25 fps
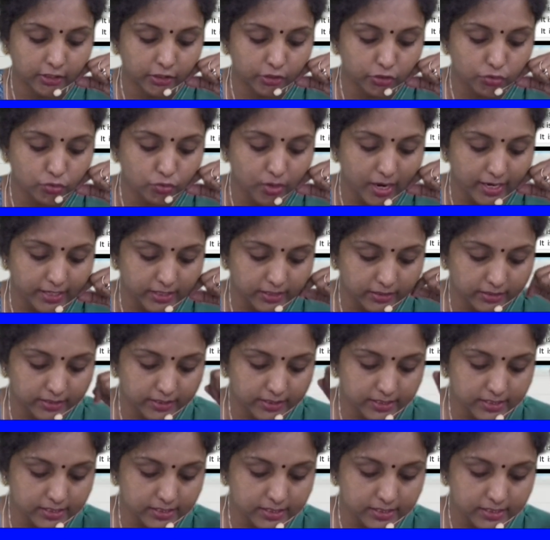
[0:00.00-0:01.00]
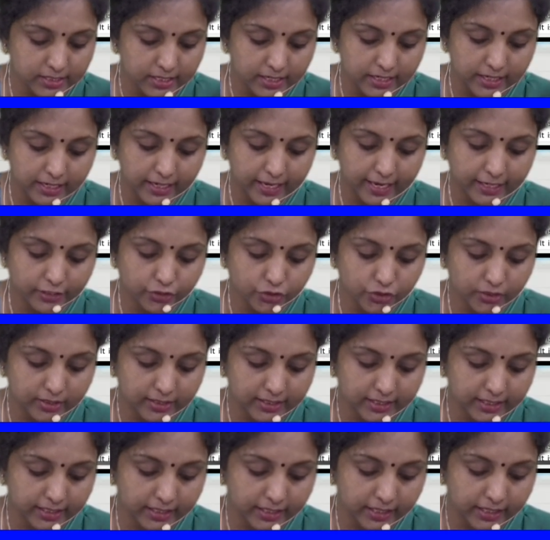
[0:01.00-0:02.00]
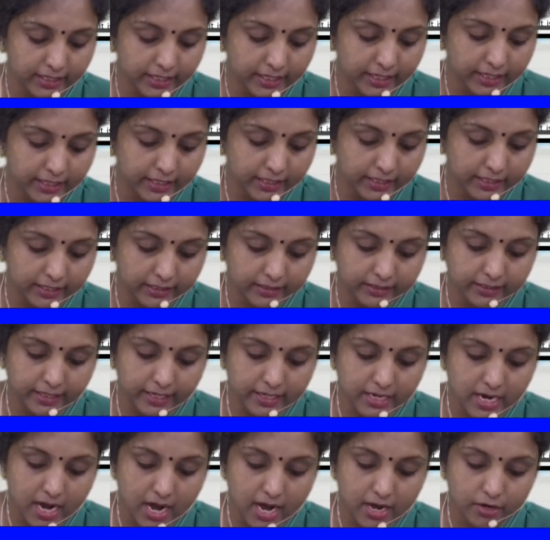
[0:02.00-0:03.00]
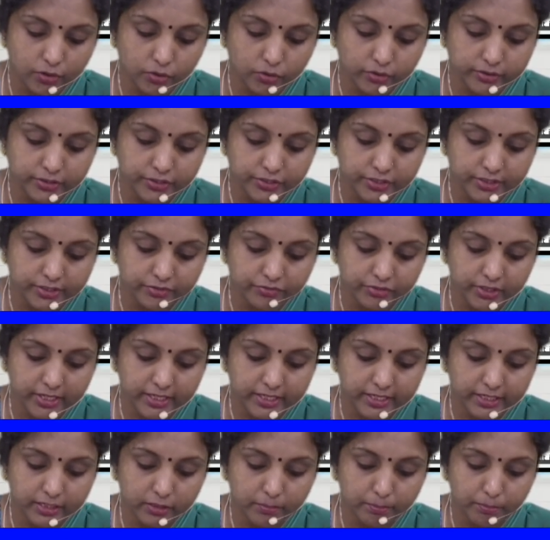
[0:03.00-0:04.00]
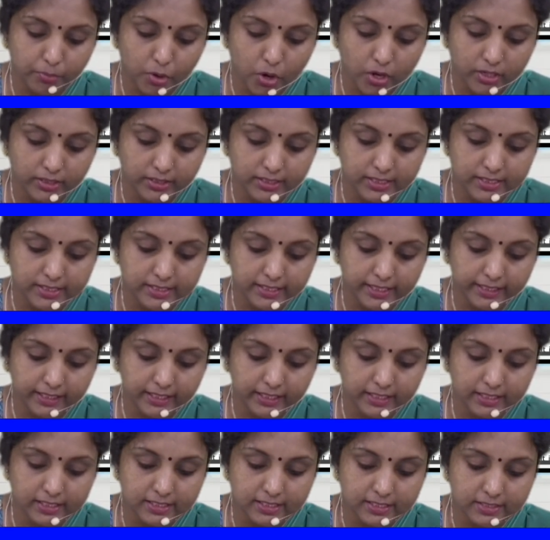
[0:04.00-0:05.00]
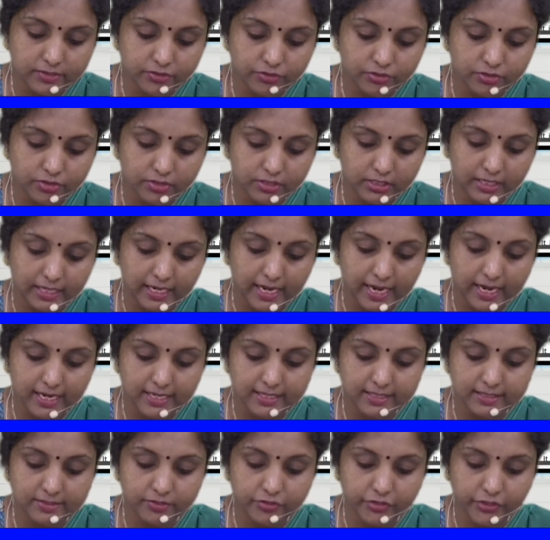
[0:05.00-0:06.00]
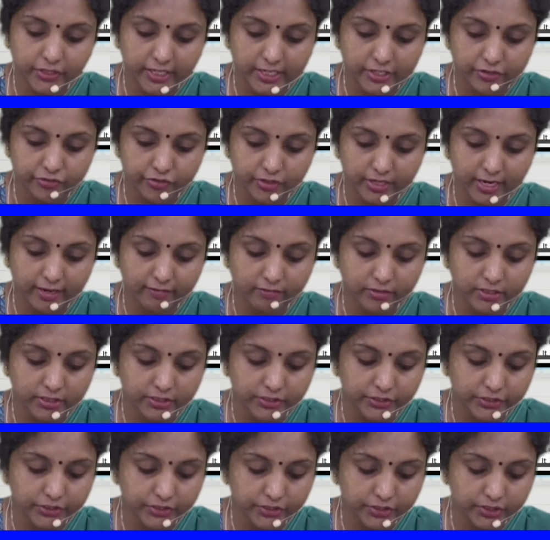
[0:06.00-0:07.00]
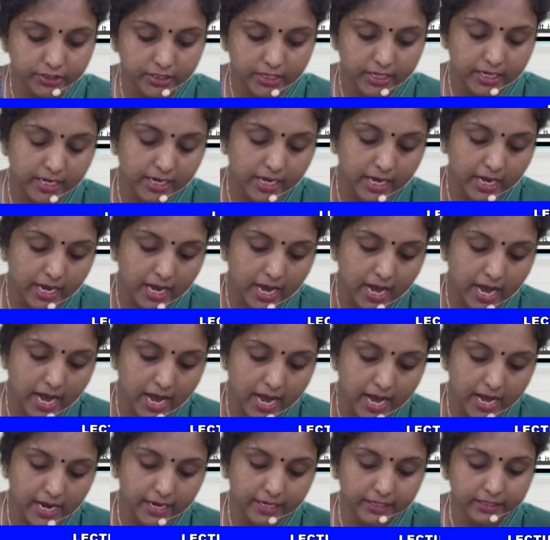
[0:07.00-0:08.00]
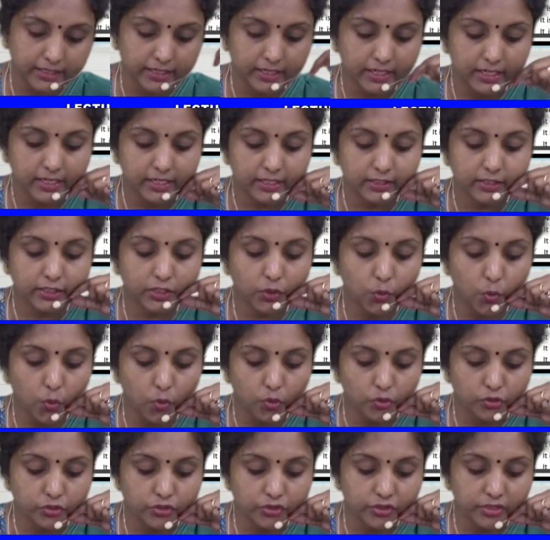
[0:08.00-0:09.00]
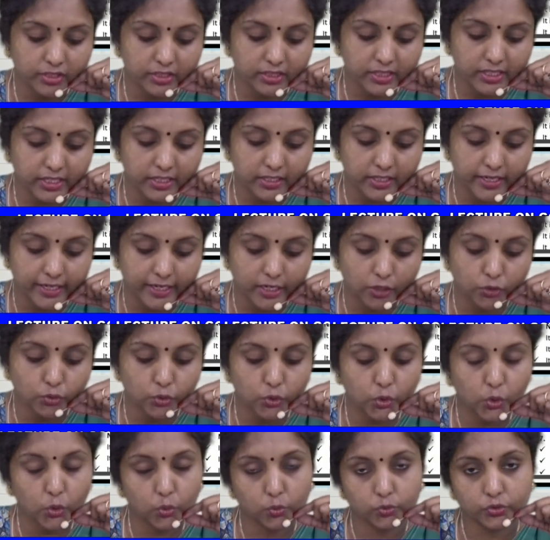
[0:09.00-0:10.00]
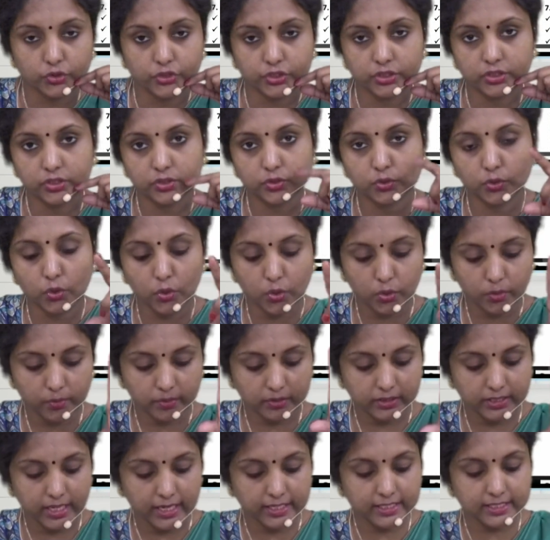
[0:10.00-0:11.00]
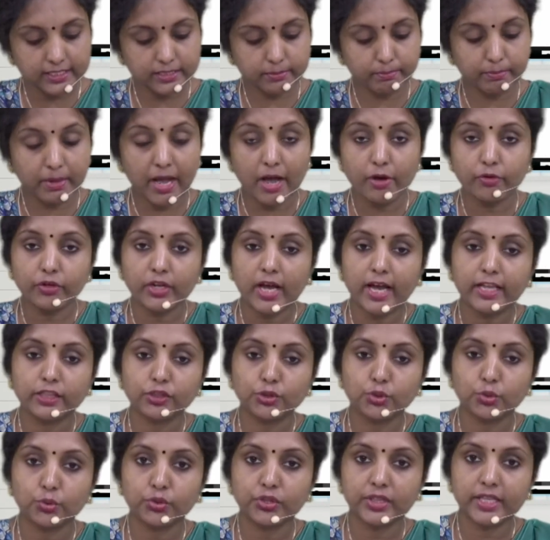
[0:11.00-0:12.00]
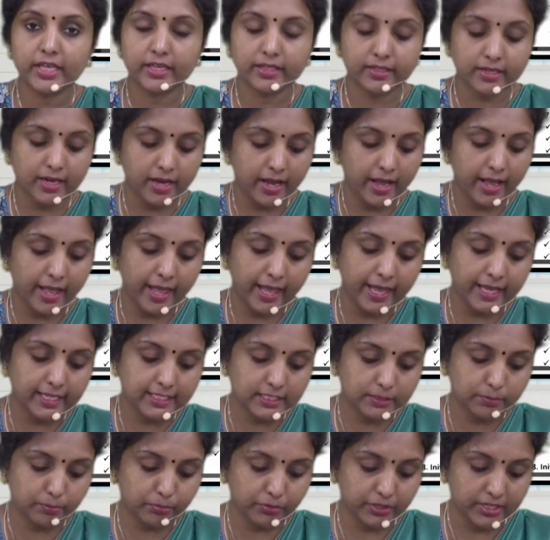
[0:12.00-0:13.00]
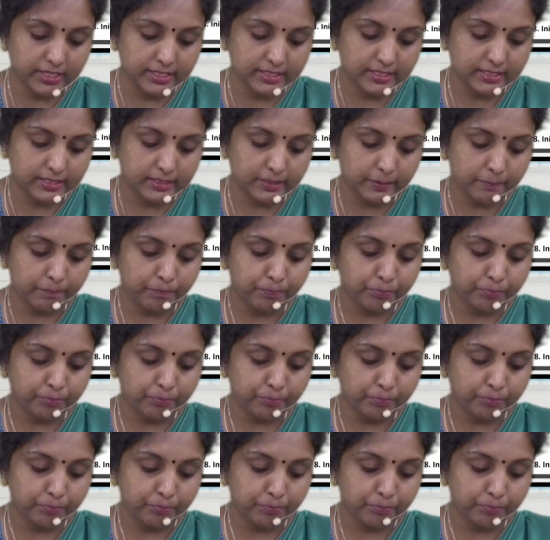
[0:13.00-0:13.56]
So under this, actually, they are concentrating upon the second class train travelers and the coach, the Deen Dayal coach. So that is about Antyodaya Express.